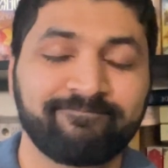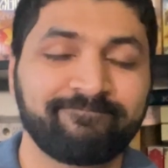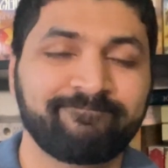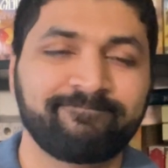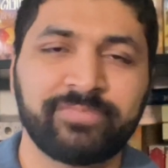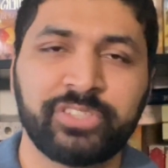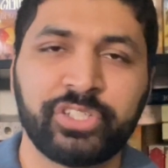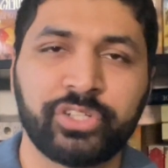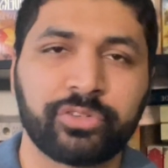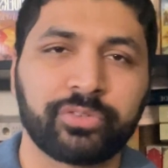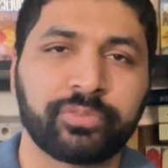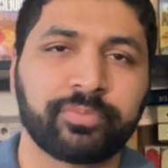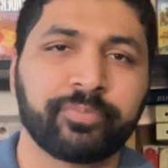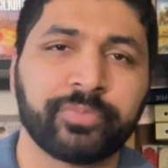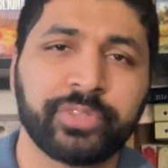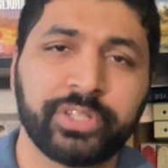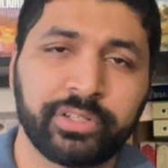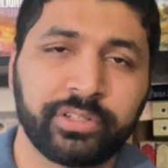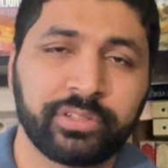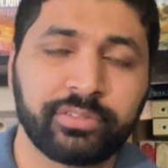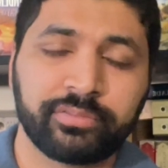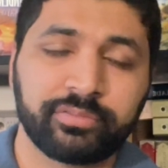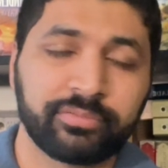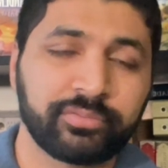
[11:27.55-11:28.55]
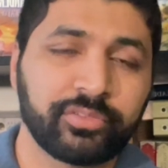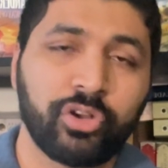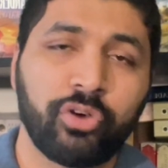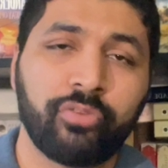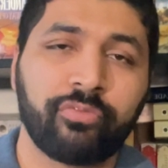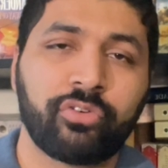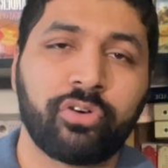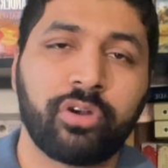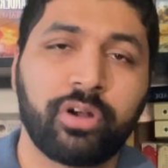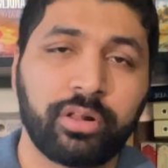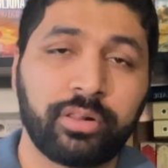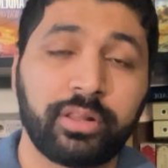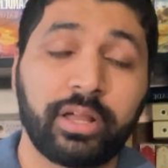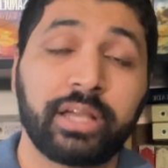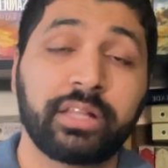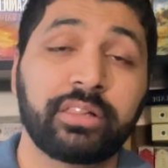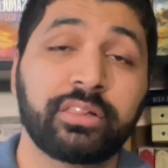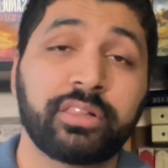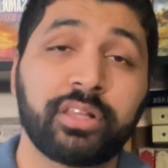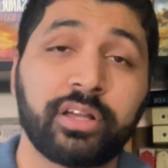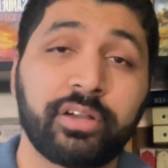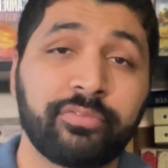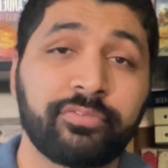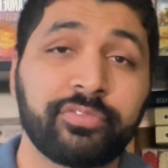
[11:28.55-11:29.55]
you know, overall, I
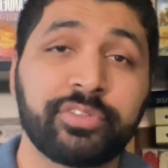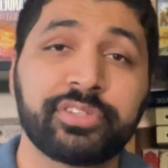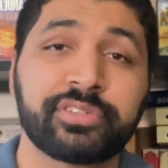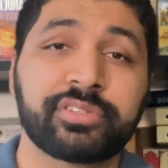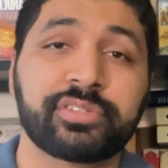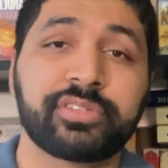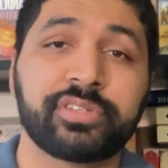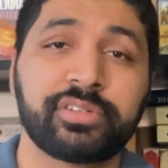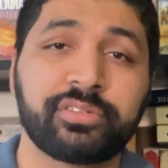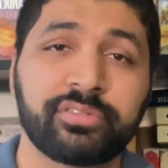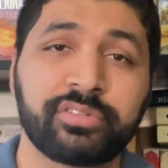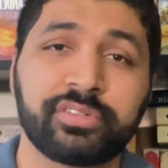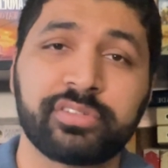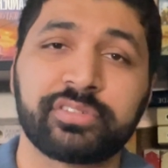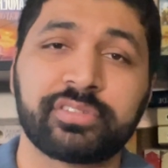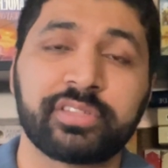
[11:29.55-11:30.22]
love this series.